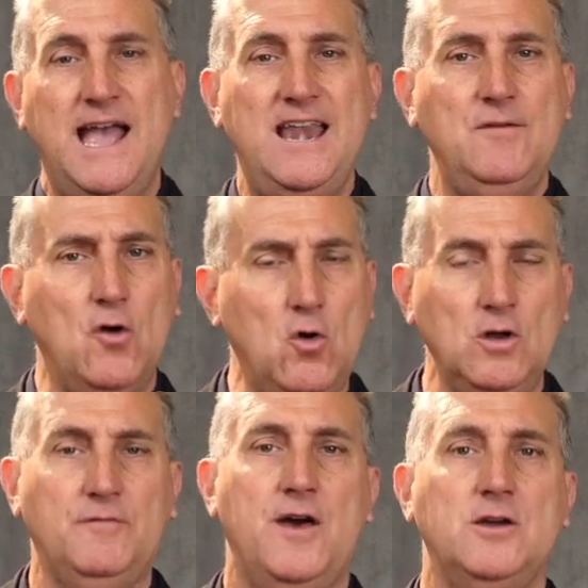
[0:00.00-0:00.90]
and if
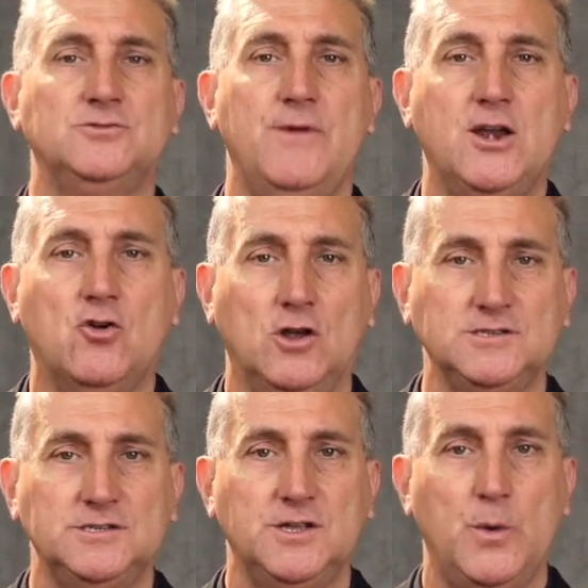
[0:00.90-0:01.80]
all of those red
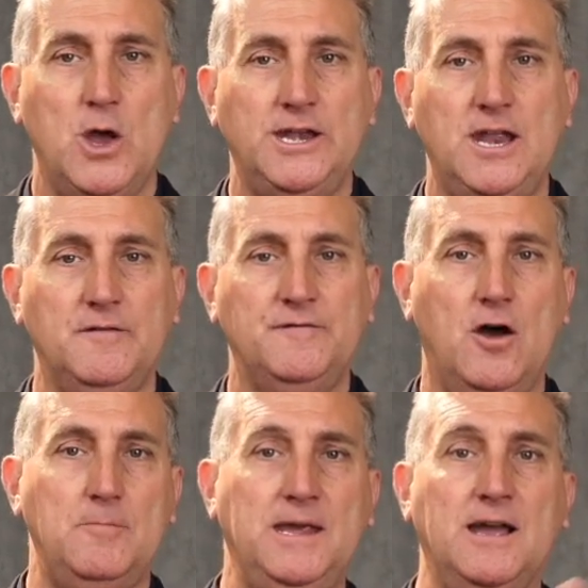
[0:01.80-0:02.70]
crosses that we
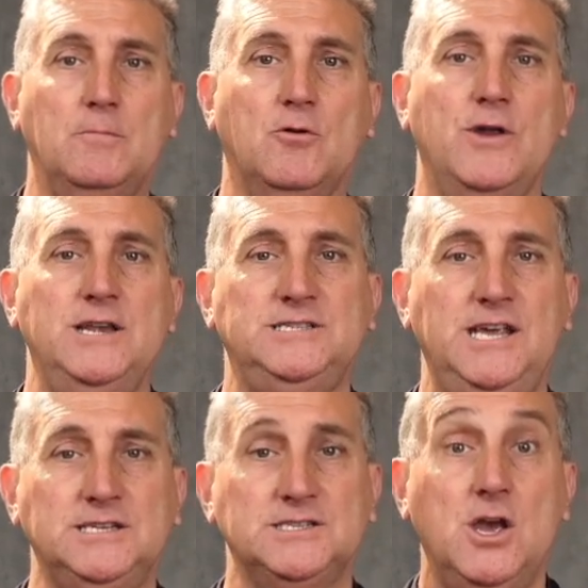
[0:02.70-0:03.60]
identified become green
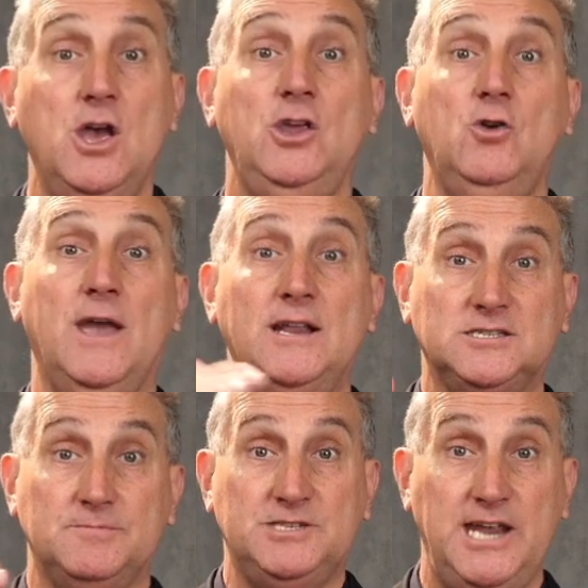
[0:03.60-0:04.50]
ticks, you'll get a
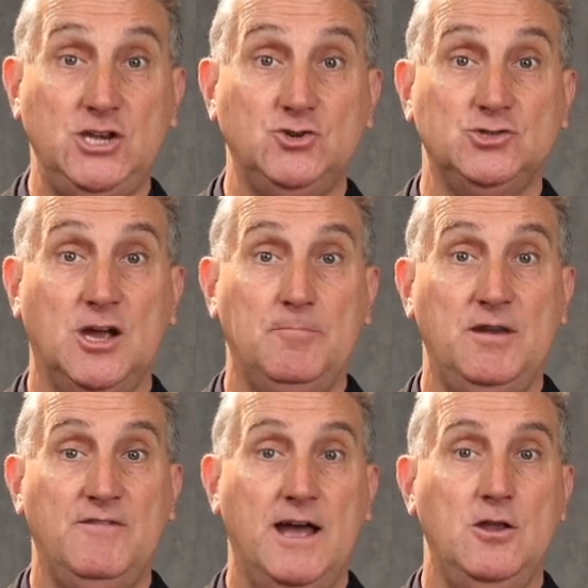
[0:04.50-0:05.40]
substantial jump
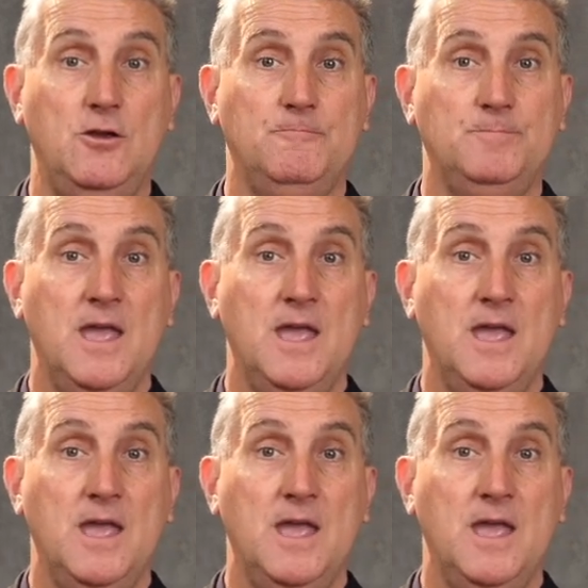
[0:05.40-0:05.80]
in value.